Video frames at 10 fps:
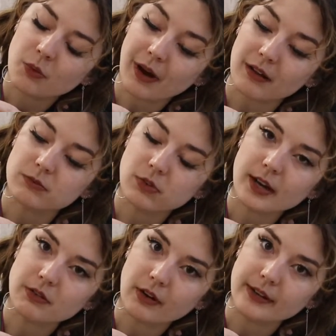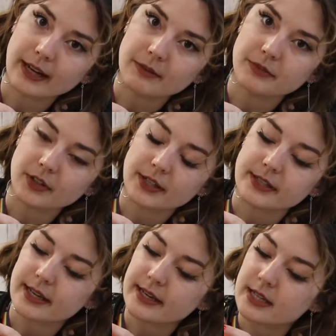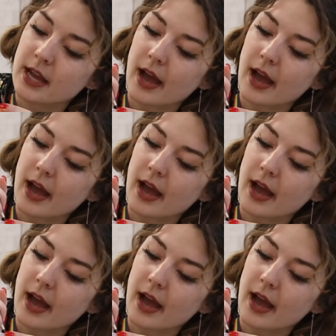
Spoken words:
Well, write your own name, for goodness sake.